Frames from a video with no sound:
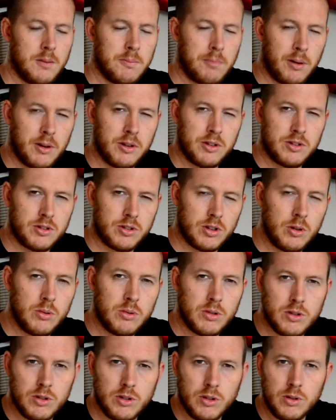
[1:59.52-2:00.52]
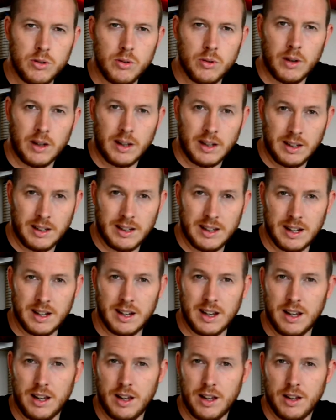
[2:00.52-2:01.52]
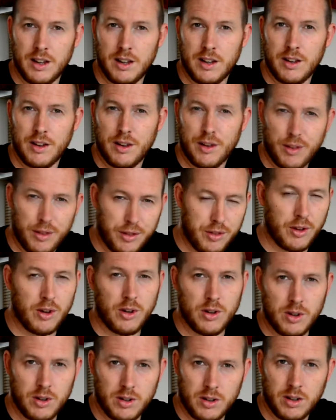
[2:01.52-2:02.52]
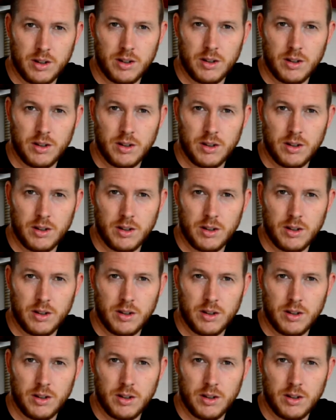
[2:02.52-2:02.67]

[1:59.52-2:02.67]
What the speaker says: But as soon as you get a third